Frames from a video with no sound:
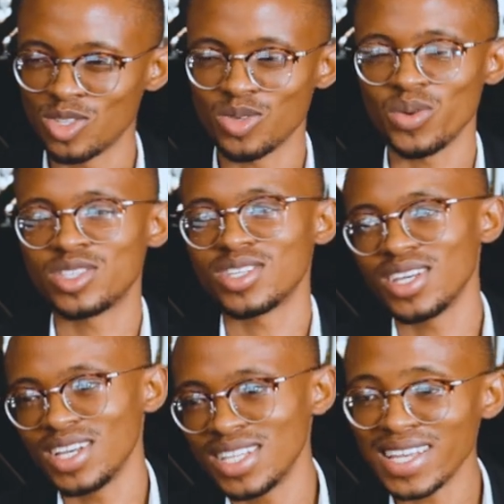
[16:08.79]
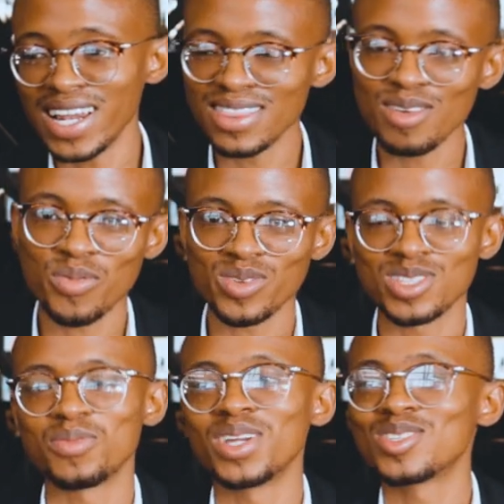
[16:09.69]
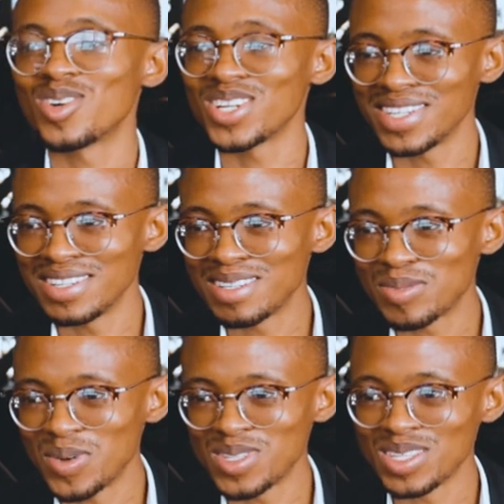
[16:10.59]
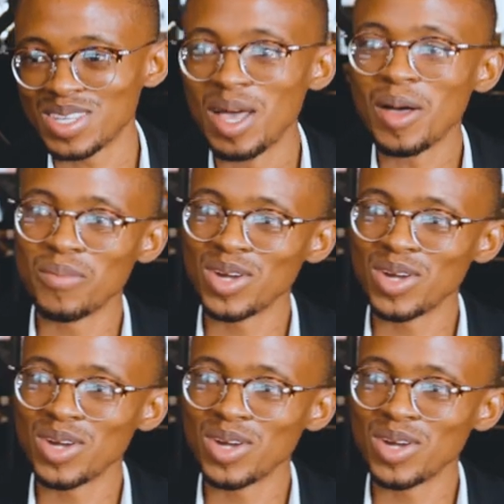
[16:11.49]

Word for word: So it's it's a lengthy process, but it's not a tedious process. Okay.